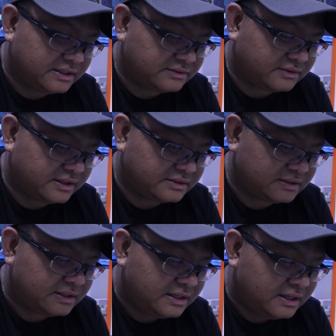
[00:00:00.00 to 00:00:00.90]
yes, correct.
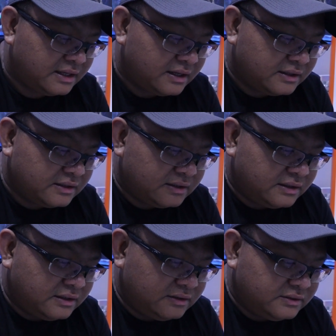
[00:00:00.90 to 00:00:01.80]

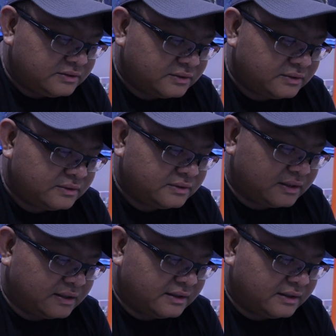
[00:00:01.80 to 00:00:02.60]
So